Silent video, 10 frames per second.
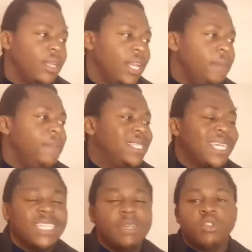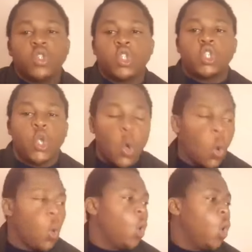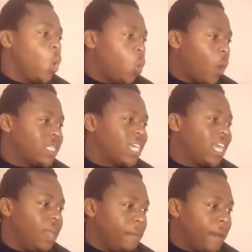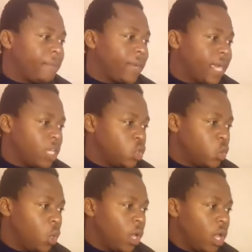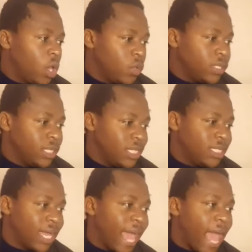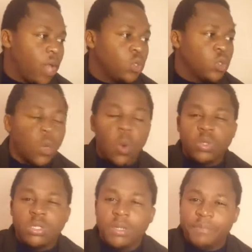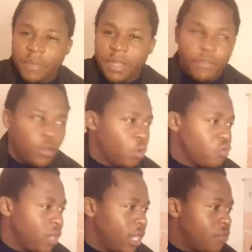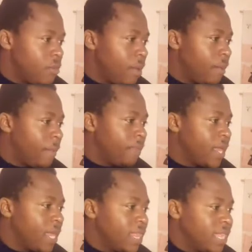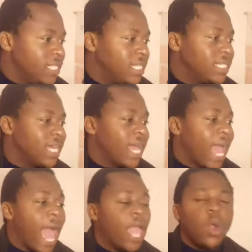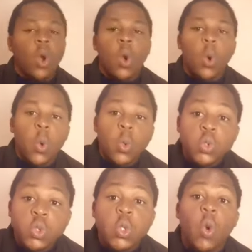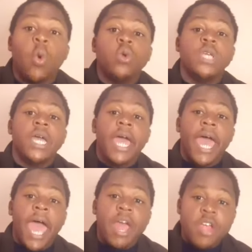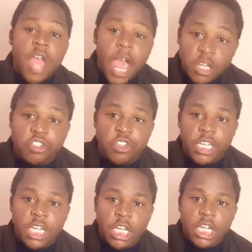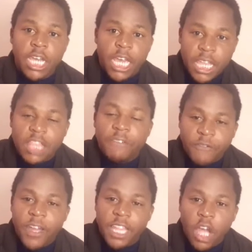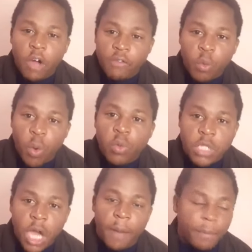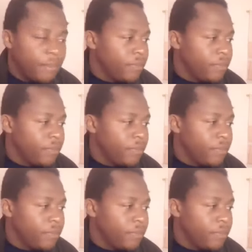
limited him to show what Kylian Mbappe can do. Because this is a guy who scored, if you don't really remember, this is a guy who scored a hat-trick in the final of the World Cup.